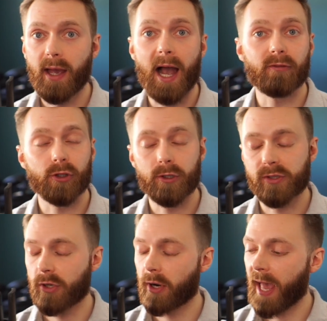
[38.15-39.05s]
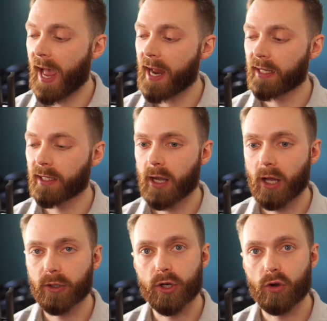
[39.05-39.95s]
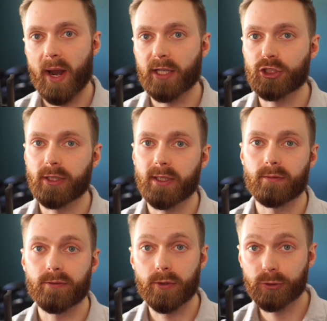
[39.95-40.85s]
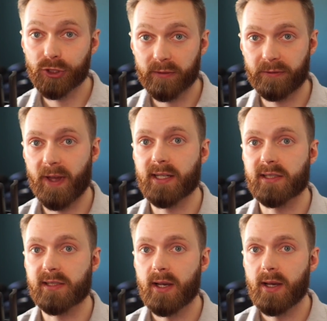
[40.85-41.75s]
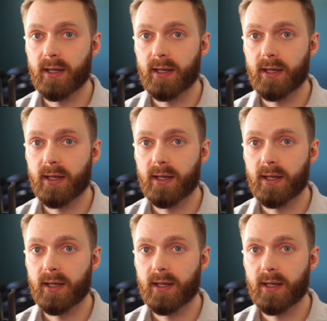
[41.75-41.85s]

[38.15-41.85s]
After you start adding color correction and fusion effects,